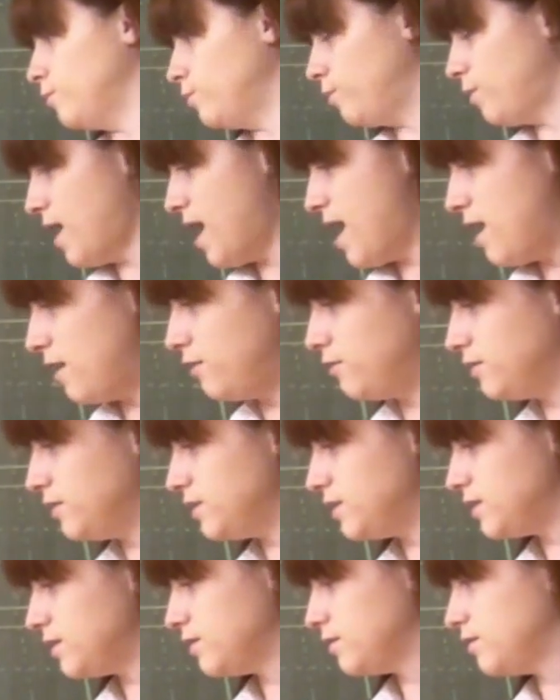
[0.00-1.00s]
round,
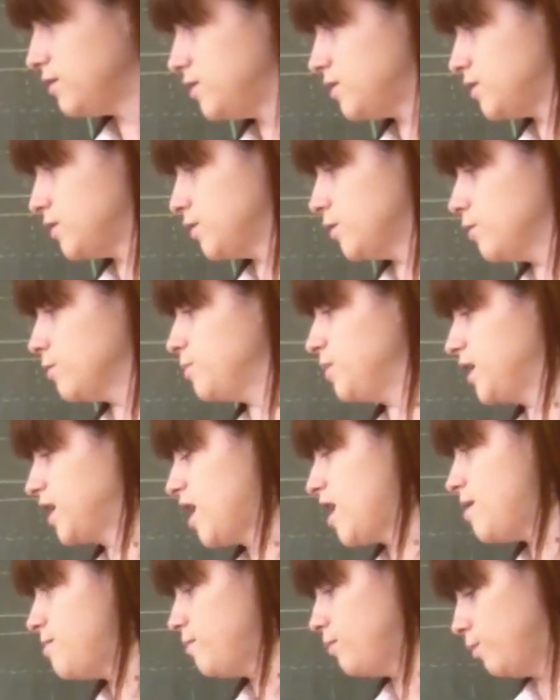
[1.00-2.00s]
so
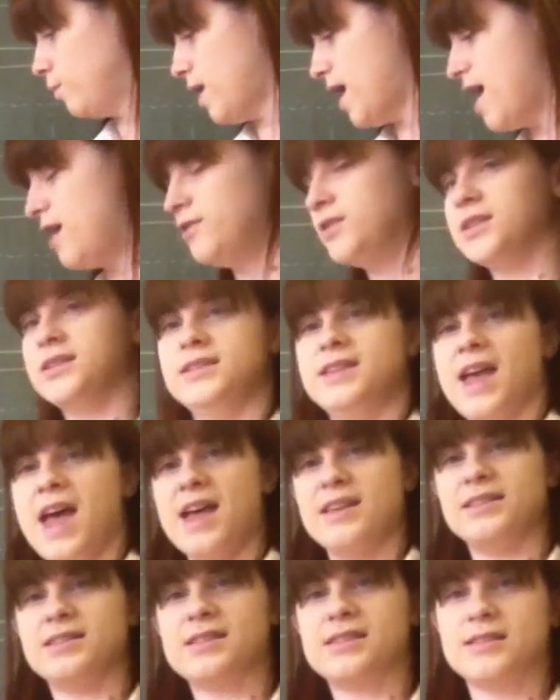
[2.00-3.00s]
become, round,
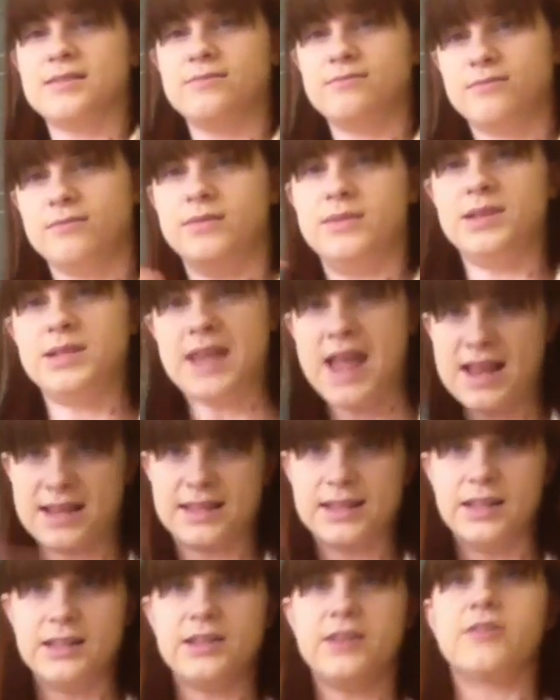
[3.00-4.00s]
dance. Dance
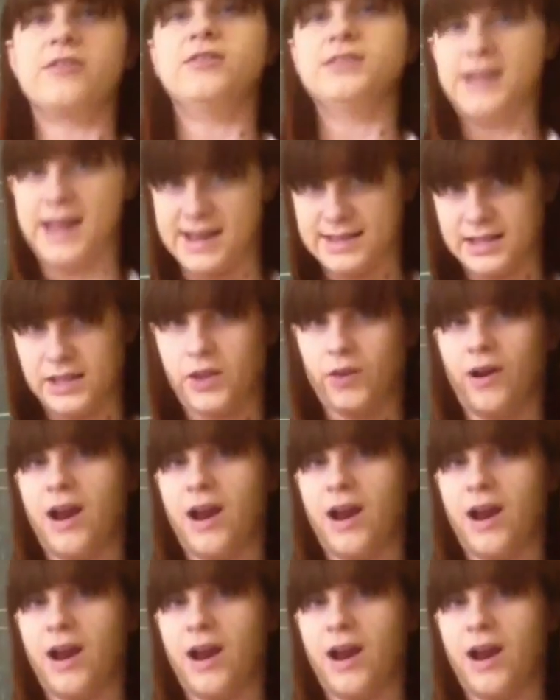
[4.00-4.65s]
in a circle, dance in the